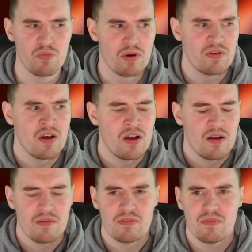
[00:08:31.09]

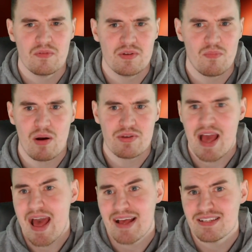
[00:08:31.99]
Well,
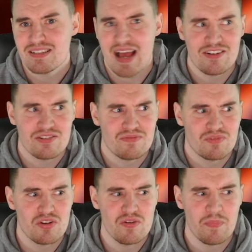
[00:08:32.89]
yes, and
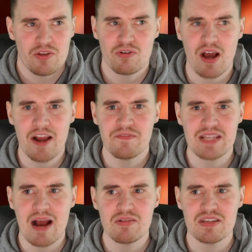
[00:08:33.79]
two, but you're kind of
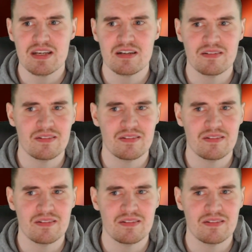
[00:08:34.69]
doubting,